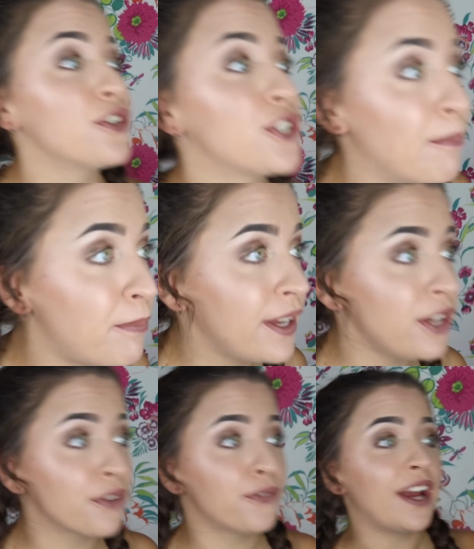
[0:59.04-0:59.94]
your jumper,
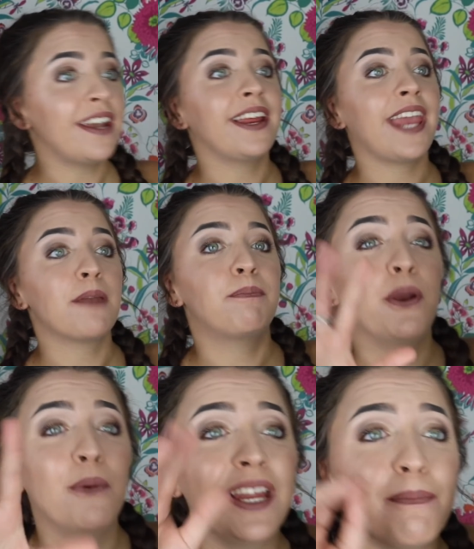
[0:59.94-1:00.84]
you can find it again
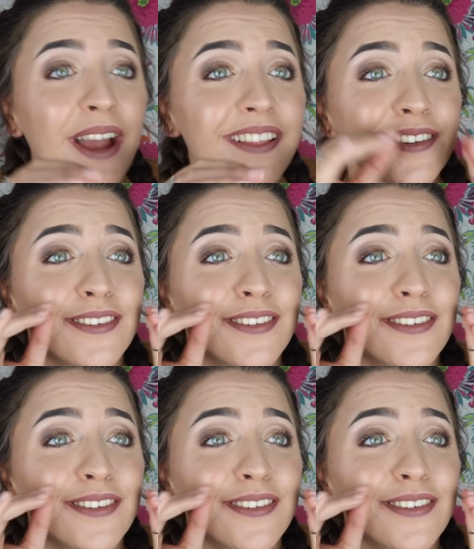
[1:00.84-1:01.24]
purely by the